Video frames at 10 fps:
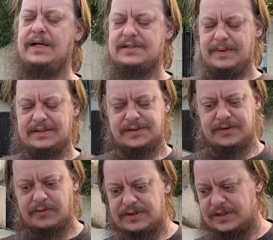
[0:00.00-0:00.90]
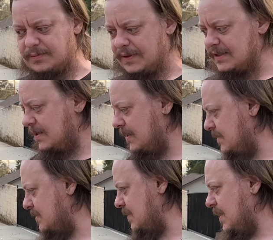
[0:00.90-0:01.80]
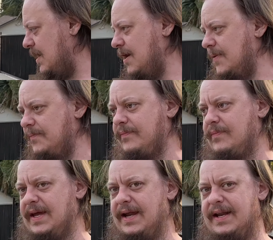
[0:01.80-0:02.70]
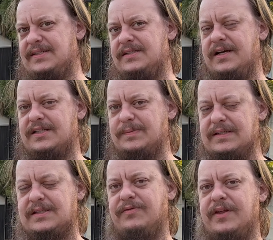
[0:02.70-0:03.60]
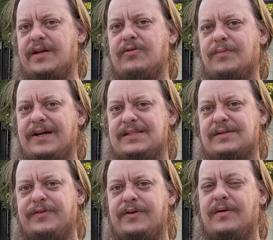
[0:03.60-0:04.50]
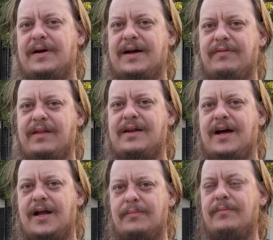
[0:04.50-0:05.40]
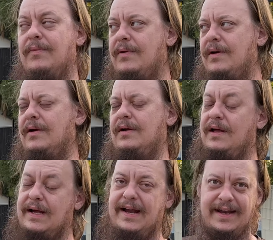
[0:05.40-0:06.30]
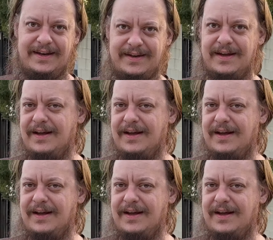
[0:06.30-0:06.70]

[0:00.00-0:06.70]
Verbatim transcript: Yes, the master cylinder was just replaced on this. Um, it is an expensive thing to replace if you don't have the time, like I didn't.